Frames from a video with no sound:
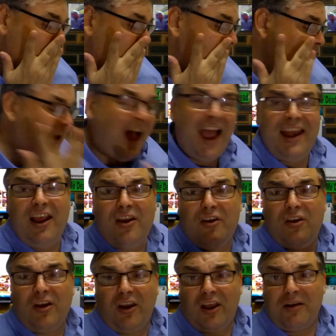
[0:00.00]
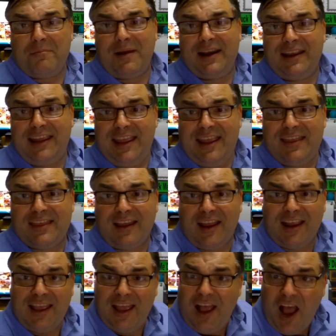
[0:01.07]
look, I don't earn a lot of money either,
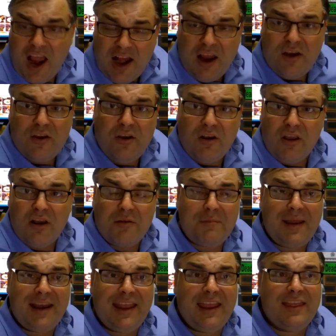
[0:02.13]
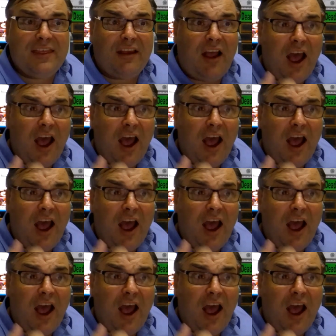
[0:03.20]
okay? I don't earn a lot of money either.